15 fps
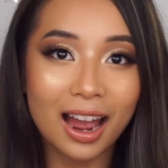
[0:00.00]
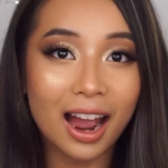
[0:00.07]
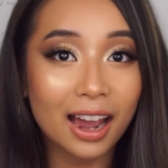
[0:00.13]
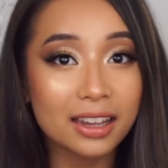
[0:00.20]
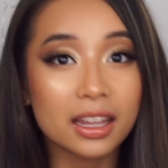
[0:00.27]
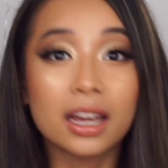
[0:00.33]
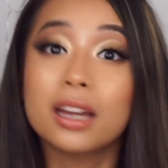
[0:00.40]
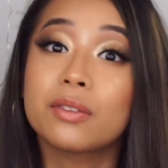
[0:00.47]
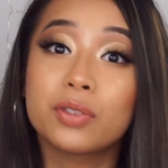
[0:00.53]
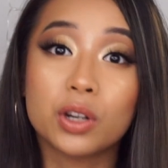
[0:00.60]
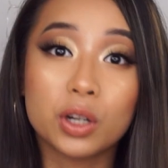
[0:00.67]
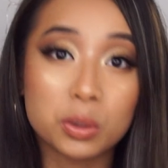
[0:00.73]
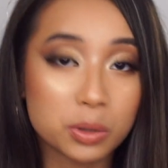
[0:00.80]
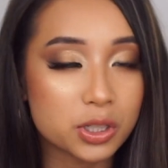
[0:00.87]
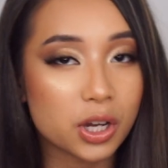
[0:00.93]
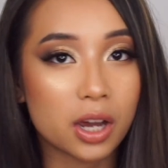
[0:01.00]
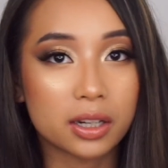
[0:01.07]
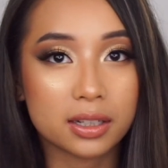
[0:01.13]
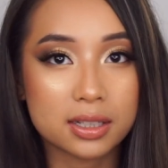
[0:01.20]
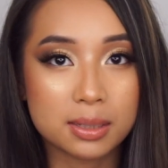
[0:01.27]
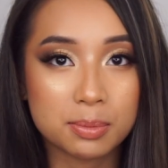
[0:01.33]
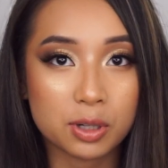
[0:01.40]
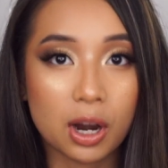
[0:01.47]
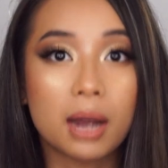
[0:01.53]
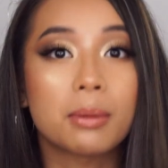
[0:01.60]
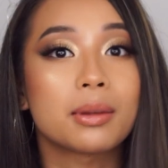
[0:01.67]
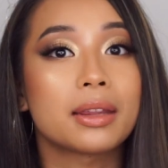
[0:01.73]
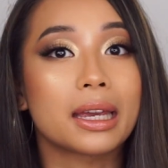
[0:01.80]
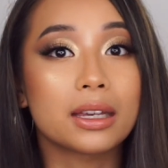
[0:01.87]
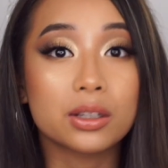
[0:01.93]
Hi there, if you're a returning subscriber,
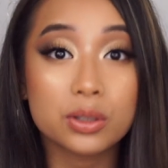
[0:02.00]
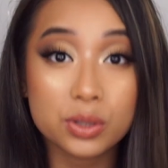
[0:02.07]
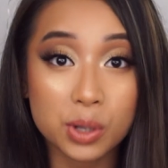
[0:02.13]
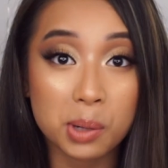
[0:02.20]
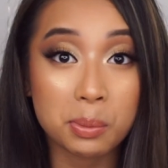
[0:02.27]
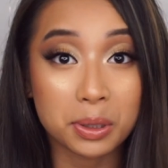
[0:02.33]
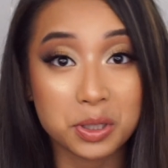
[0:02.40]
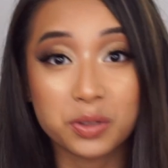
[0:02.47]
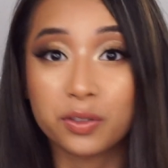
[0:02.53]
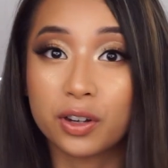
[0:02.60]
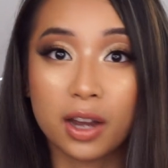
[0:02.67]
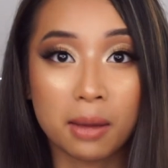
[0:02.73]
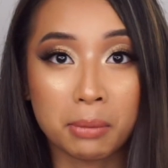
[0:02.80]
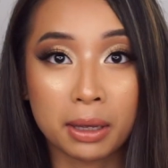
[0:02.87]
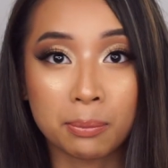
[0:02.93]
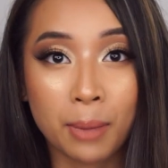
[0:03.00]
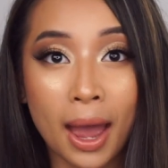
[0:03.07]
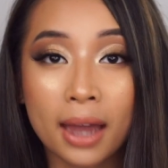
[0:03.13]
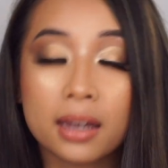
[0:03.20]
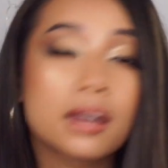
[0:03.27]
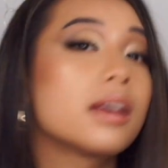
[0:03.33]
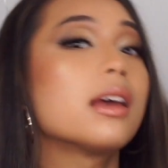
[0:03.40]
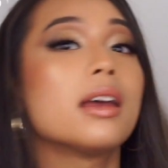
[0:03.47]
thank you so much for coming back.